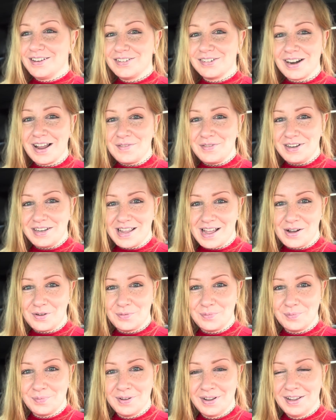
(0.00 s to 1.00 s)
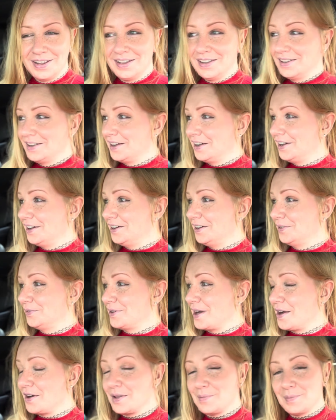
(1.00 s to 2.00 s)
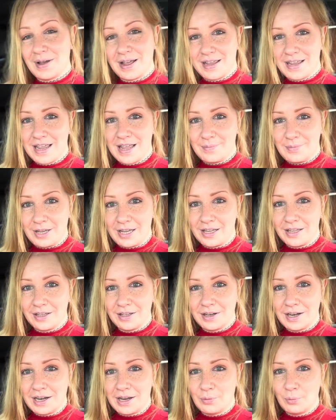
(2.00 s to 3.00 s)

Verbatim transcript: driving down uh, around in Miami in a